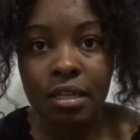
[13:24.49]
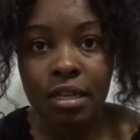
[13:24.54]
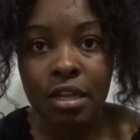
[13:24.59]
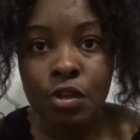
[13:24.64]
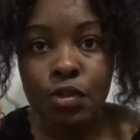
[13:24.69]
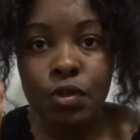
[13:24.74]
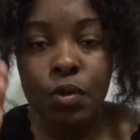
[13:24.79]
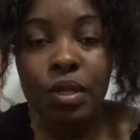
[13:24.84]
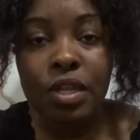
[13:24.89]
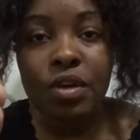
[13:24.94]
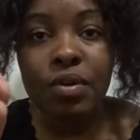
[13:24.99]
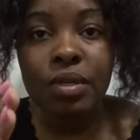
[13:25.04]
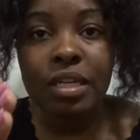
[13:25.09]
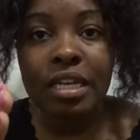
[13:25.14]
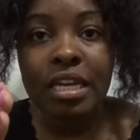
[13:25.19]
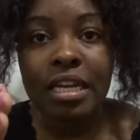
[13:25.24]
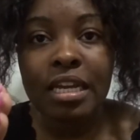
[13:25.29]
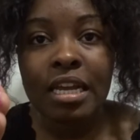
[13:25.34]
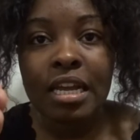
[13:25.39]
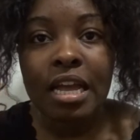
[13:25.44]
So
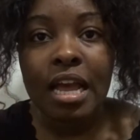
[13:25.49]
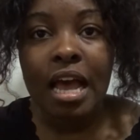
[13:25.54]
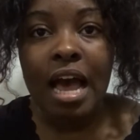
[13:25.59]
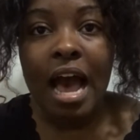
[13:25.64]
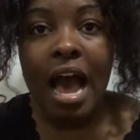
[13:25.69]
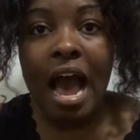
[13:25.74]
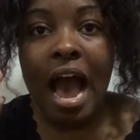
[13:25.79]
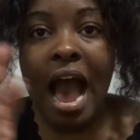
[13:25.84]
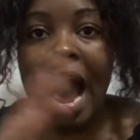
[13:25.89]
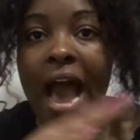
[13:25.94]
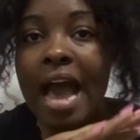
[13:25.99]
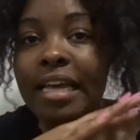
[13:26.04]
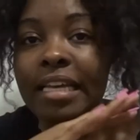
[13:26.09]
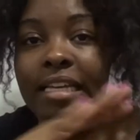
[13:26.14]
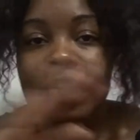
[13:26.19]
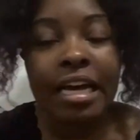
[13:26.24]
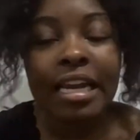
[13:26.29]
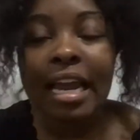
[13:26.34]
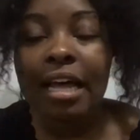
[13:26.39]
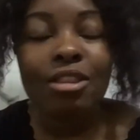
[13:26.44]
literally, I
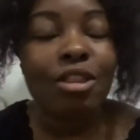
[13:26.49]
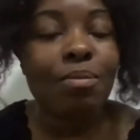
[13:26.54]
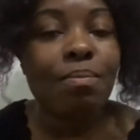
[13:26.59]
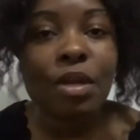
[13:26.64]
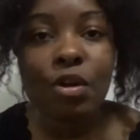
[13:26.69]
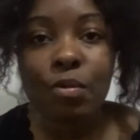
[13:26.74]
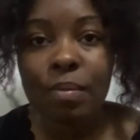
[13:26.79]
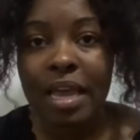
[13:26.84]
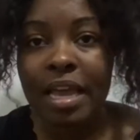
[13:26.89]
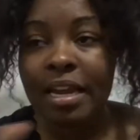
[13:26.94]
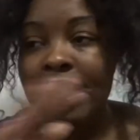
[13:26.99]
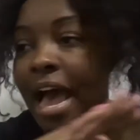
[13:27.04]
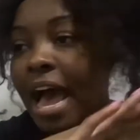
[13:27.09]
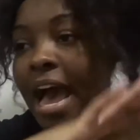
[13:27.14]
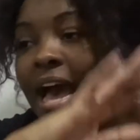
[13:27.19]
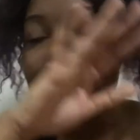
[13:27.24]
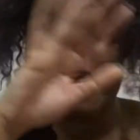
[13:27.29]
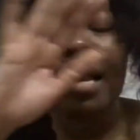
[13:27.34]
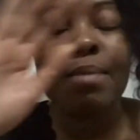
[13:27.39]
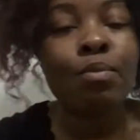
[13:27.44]
cut out the middleman.
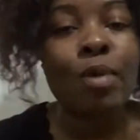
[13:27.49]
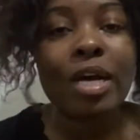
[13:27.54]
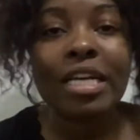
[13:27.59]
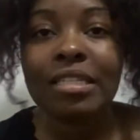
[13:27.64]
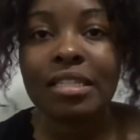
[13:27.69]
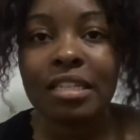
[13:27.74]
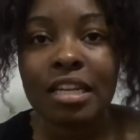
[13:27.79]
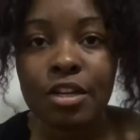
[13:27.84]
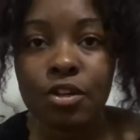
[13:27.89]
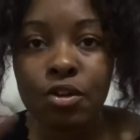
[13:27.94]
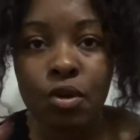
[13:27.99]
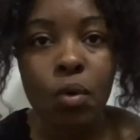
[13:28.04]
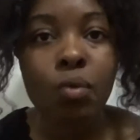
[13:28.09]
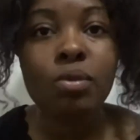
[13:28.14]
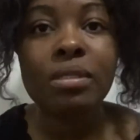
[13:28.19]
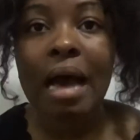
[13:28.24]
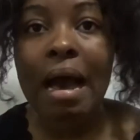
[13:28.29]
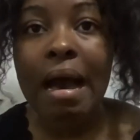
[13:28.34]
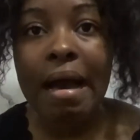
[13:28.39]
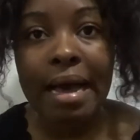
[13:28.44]
I am wasting no
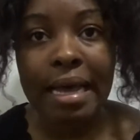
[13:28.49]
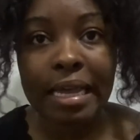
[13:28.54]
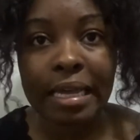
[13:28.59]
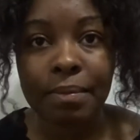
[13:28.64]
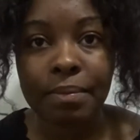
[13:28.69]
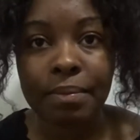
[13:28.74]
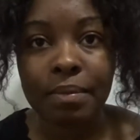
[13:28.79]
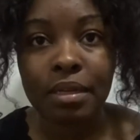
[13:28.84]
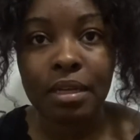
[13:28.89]
time.